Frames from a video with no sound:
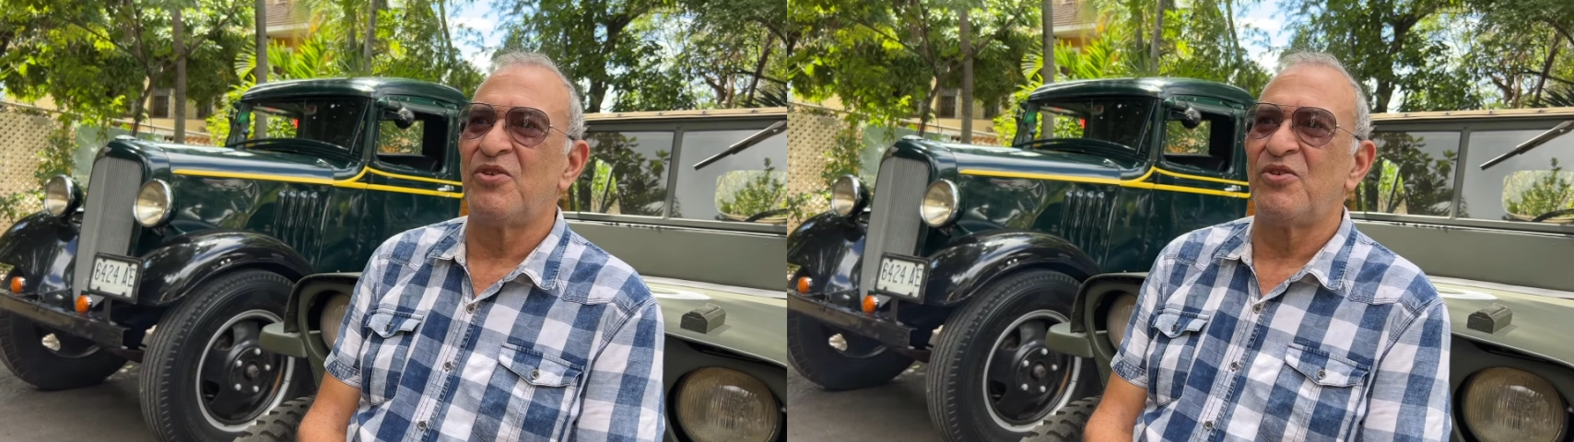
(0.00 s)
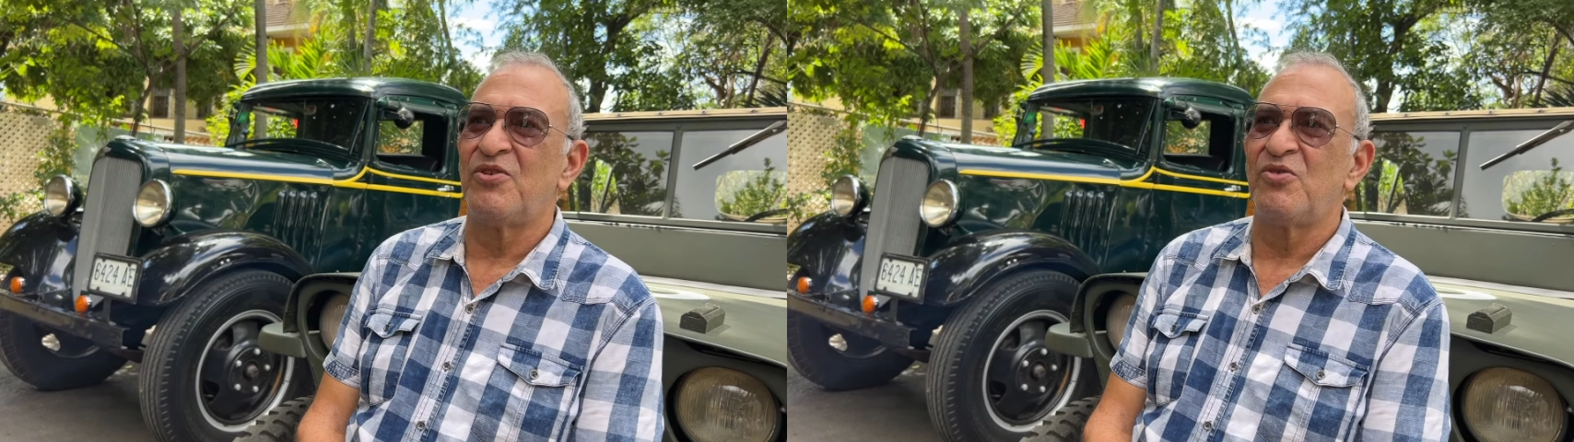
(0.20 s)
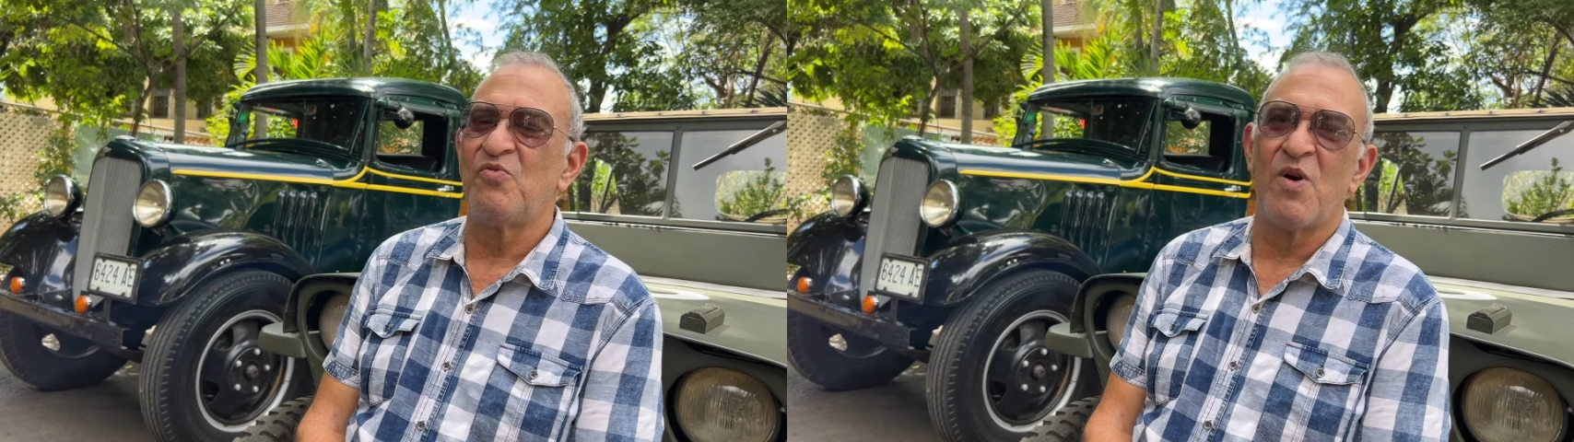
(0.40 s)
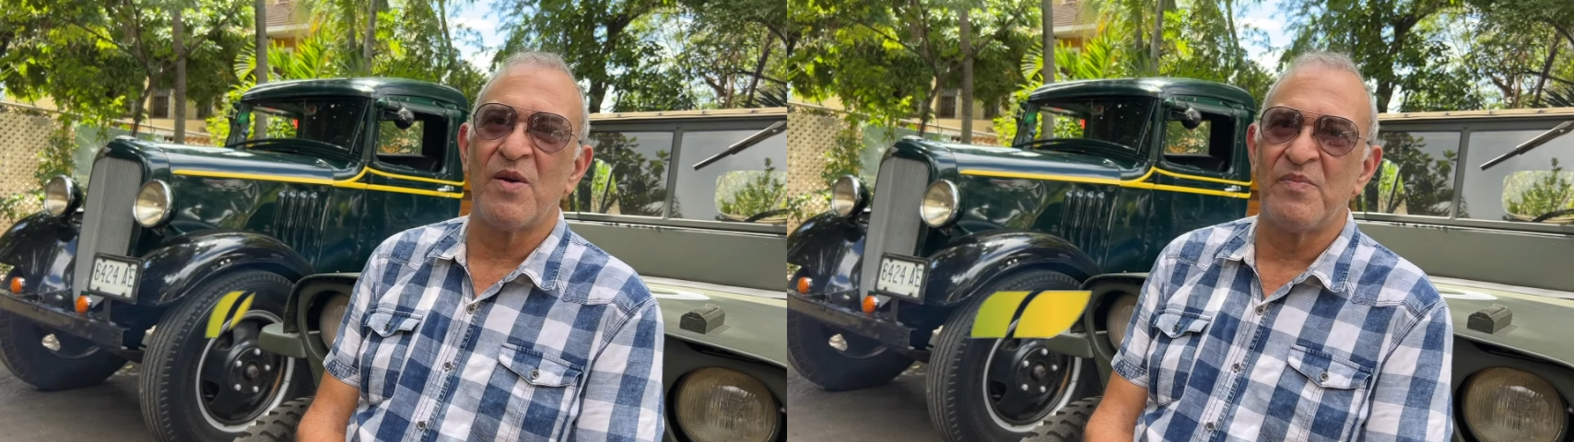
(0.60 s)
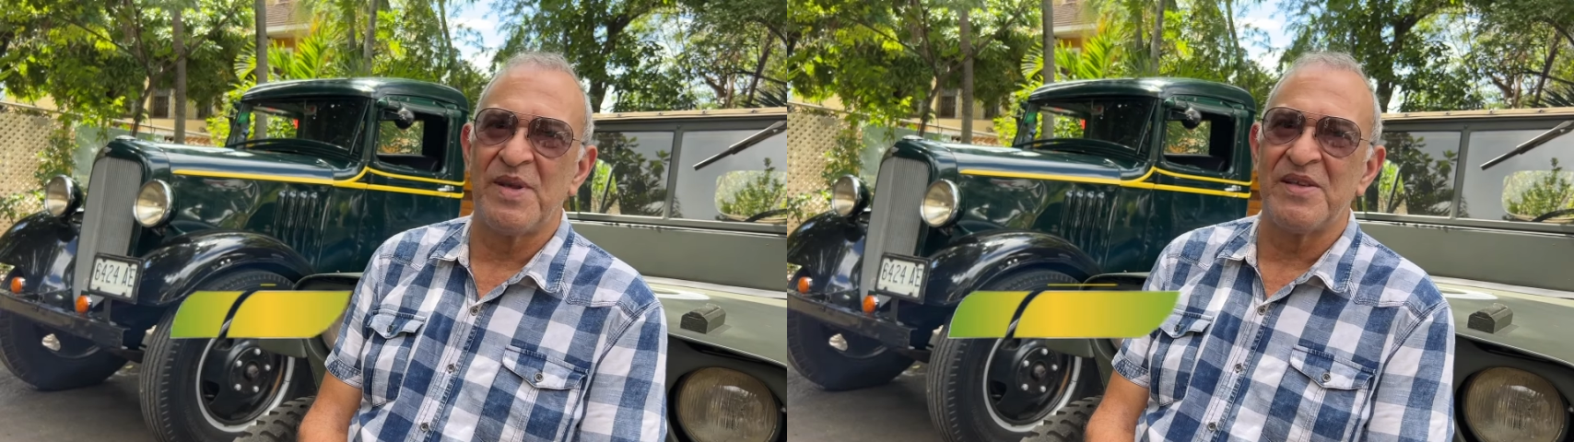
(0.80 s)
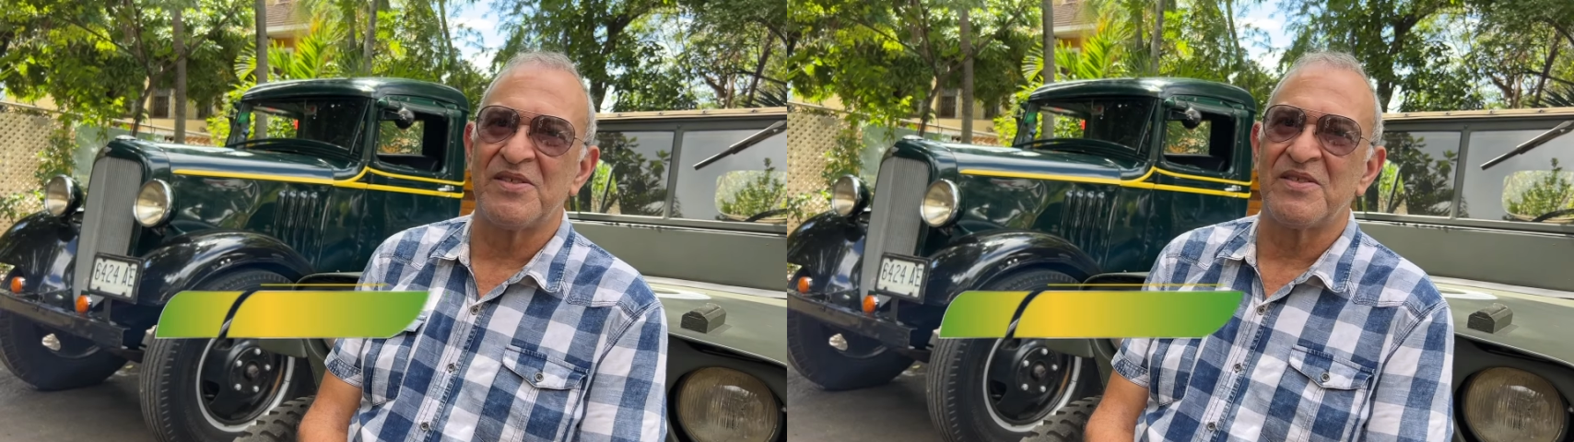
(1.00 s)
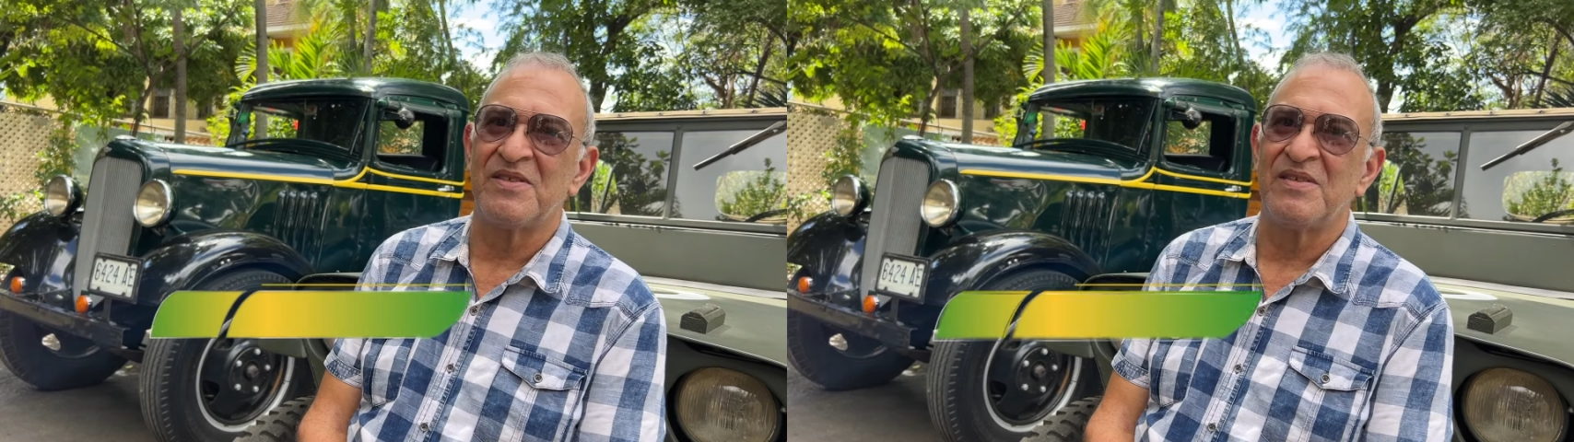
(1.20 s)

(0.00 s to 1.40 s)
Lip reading: you do one piece,